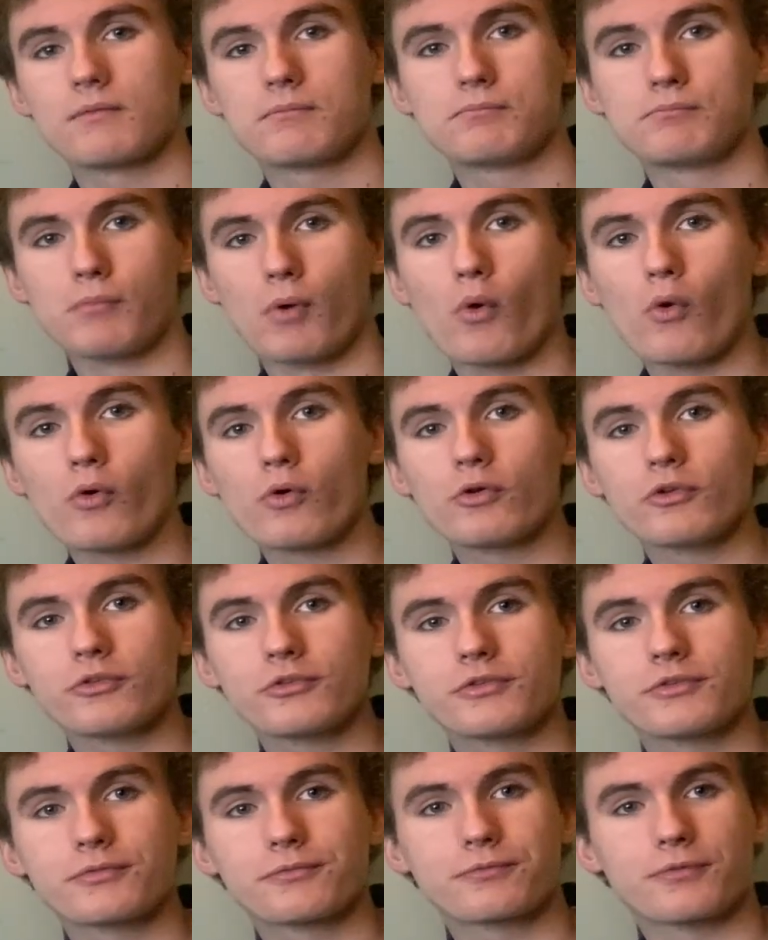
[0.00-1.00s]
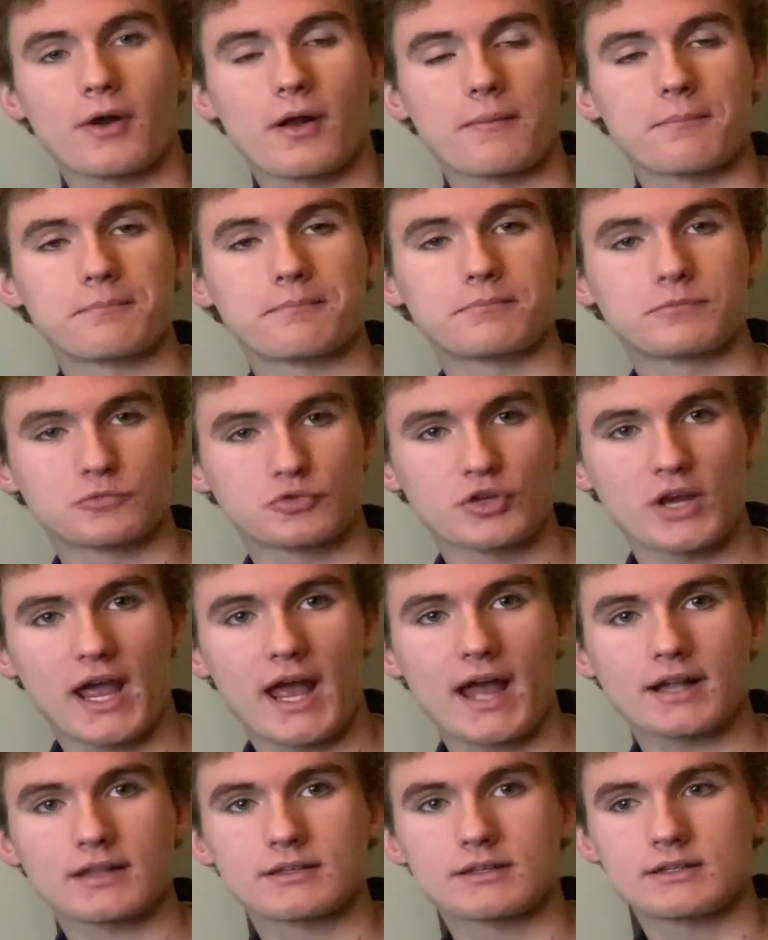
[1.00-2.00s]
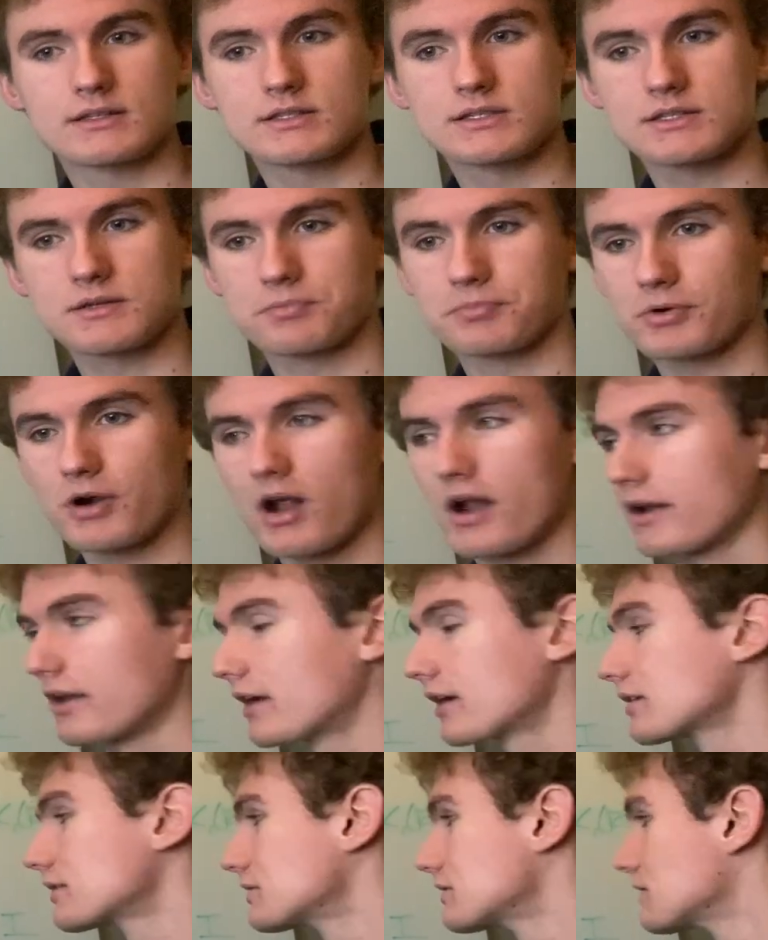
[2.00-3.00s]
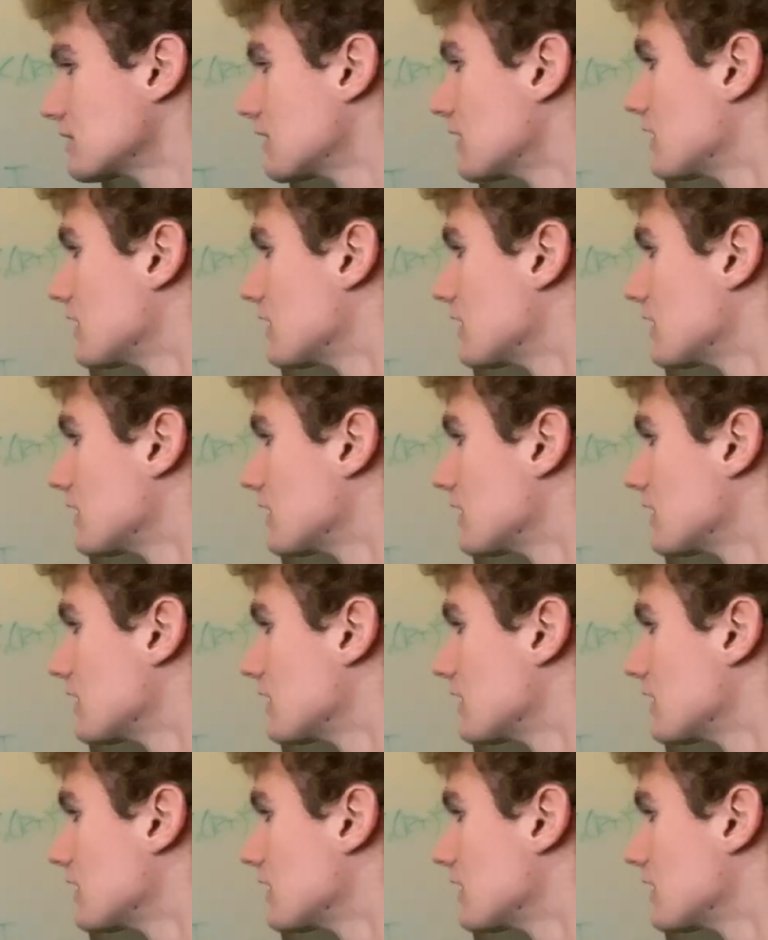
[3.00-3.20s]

moles from reactants to products.